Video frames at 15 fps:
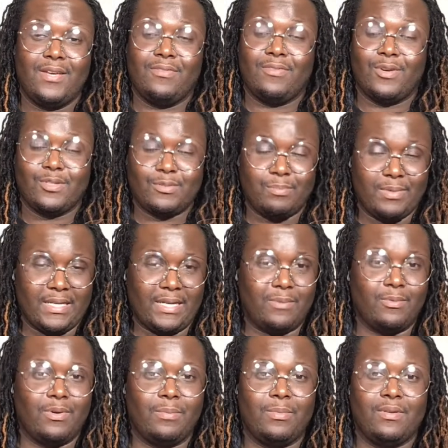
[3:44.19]
first black
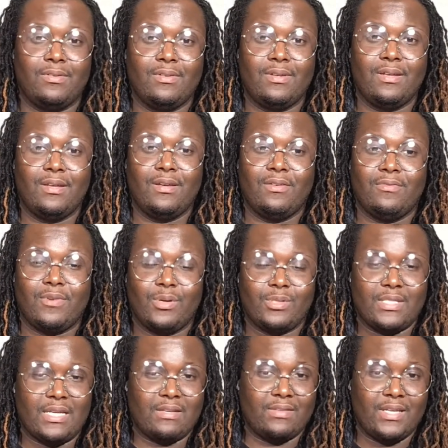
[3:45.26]
woman, first South